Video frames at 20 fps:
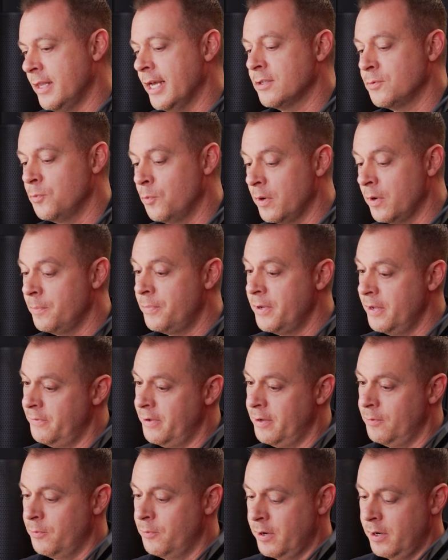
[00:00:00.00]
that's one
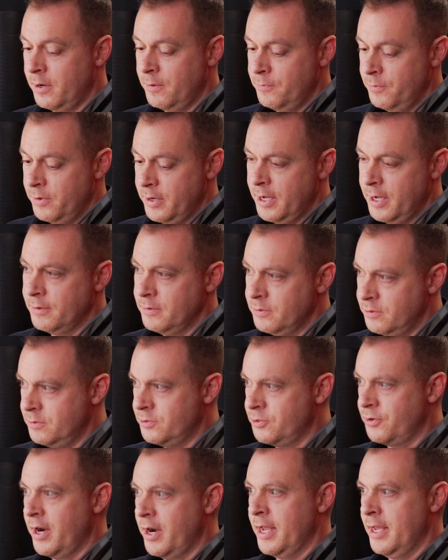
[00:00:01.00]
pivot where we're not
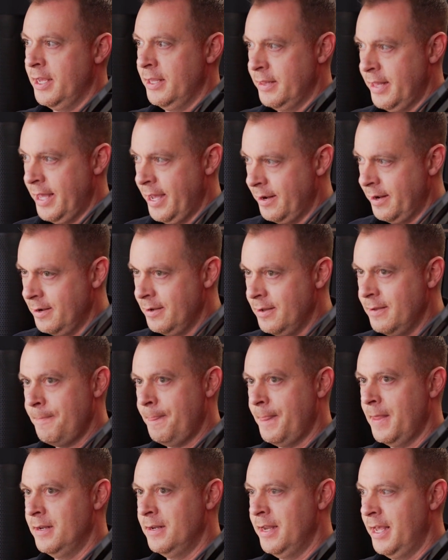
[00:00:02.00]
dragging that.
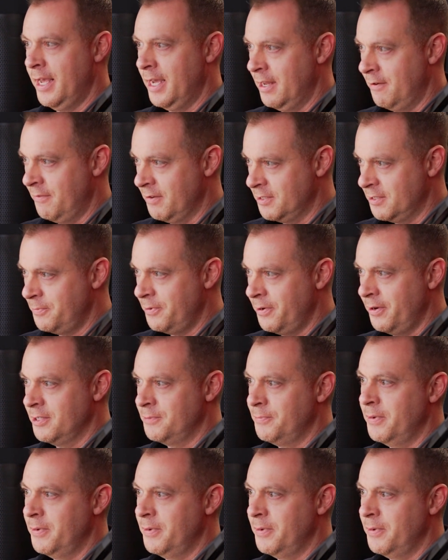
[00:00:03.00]
negative experience